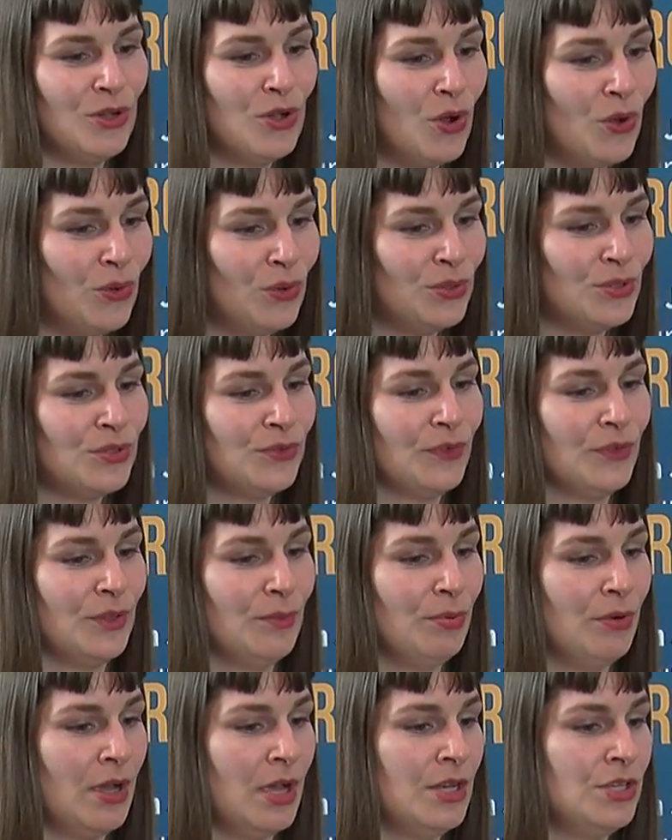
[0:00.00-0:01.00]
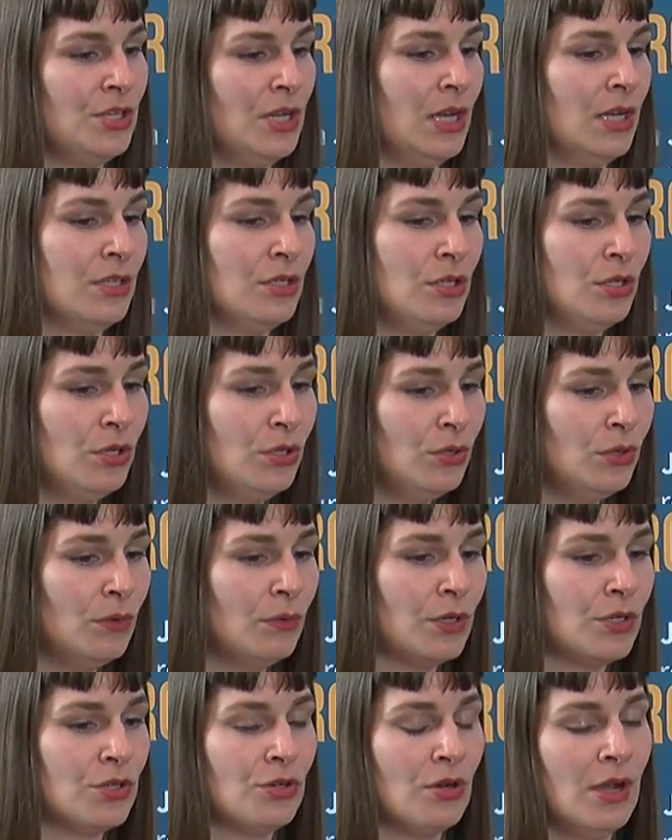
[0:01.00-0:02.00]
goals for the project, who
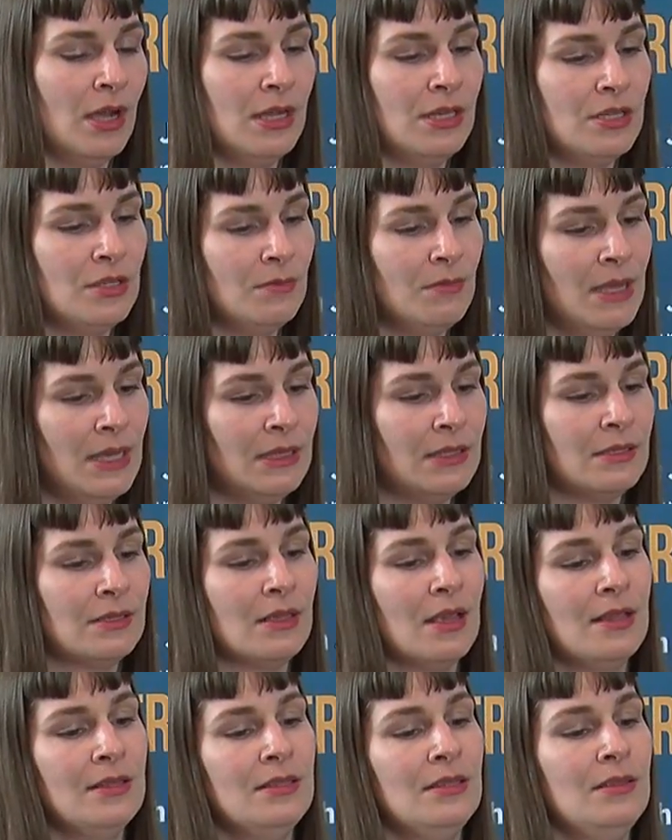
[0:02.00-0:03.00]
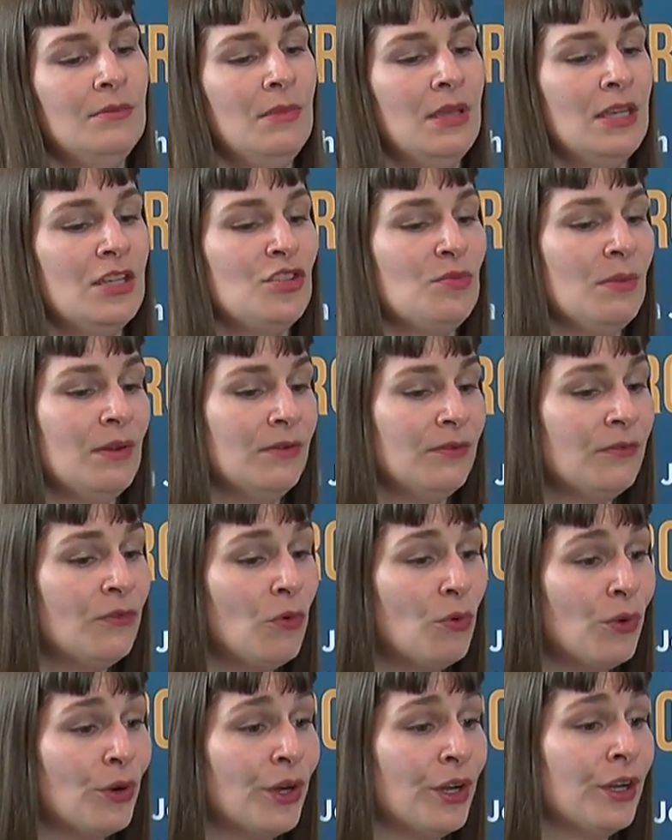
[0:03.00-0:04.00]
we're trying to make this content management
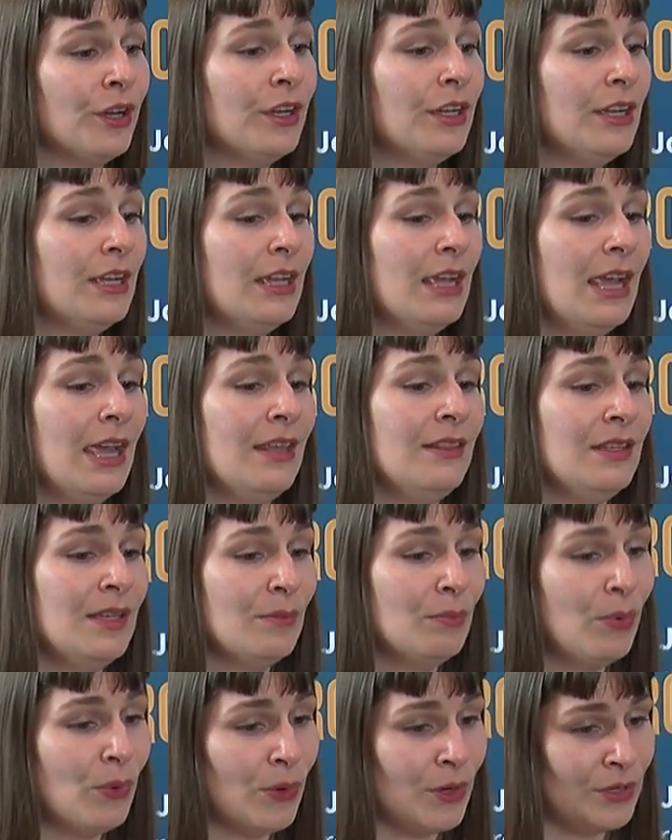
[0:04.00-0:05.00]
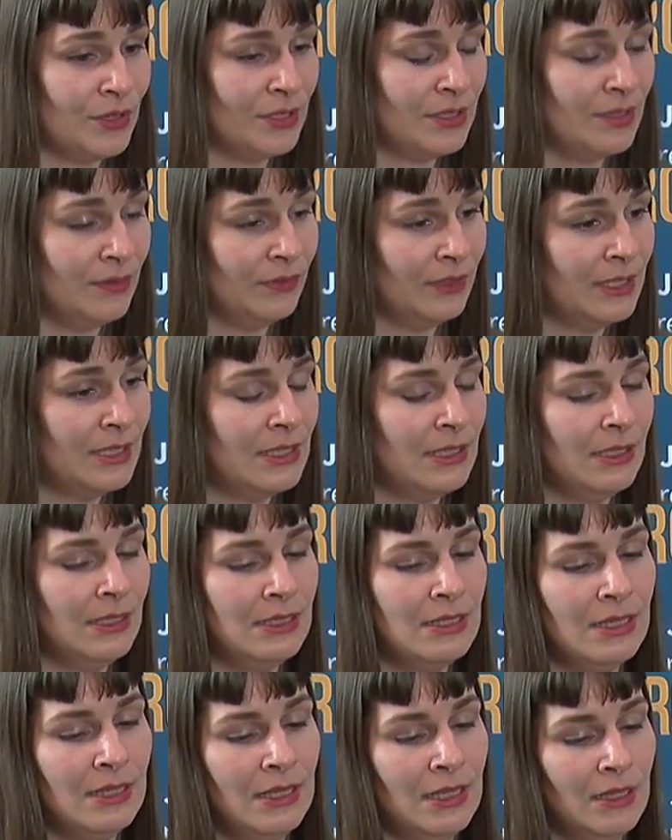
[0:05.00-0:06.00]
for, and the importance of listening
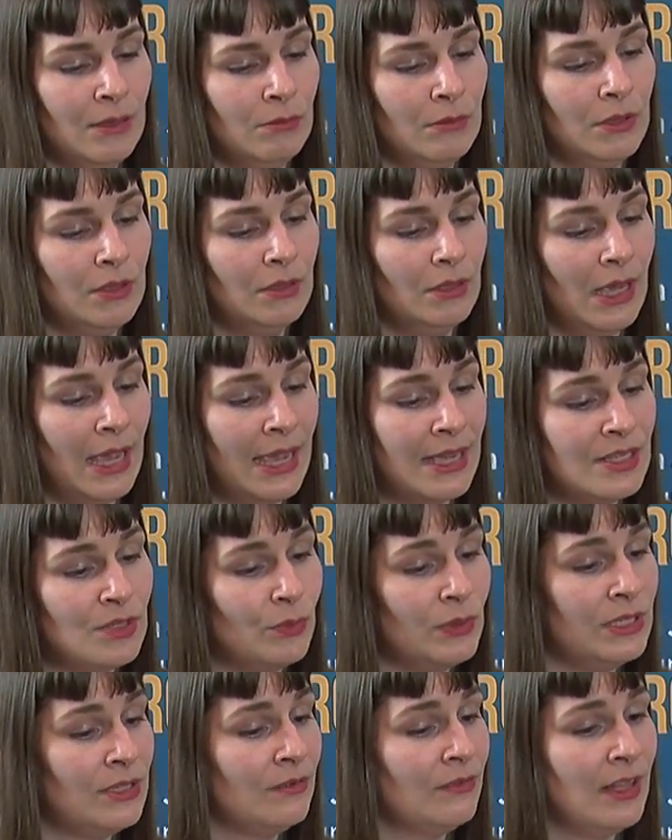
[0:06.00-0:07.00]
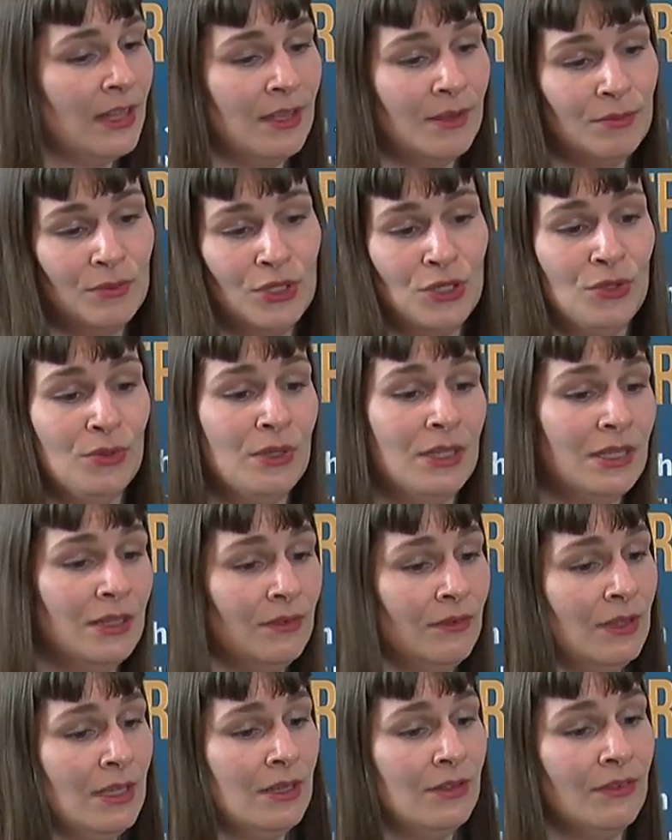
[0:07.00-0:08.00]
to them as we develop new
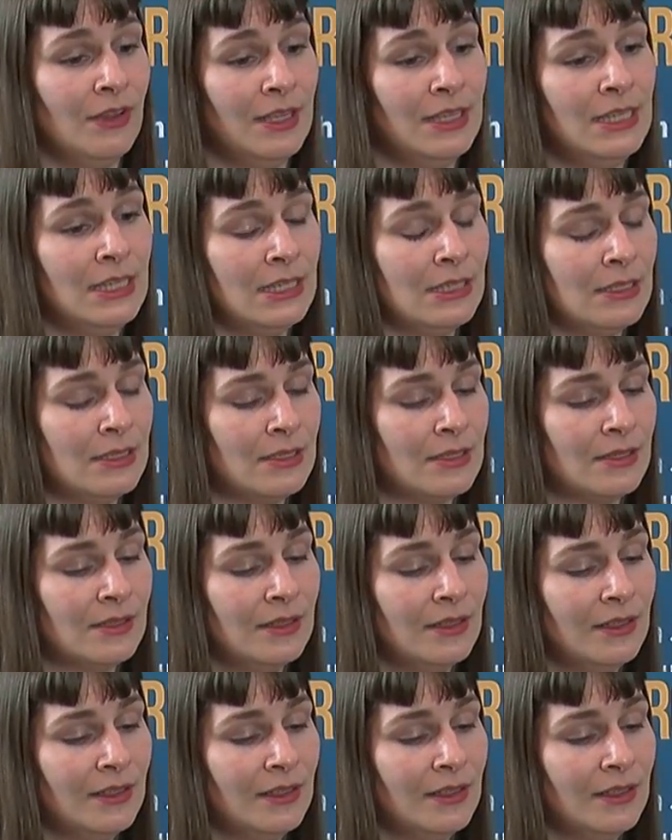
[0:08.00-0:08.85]
innovative ideas.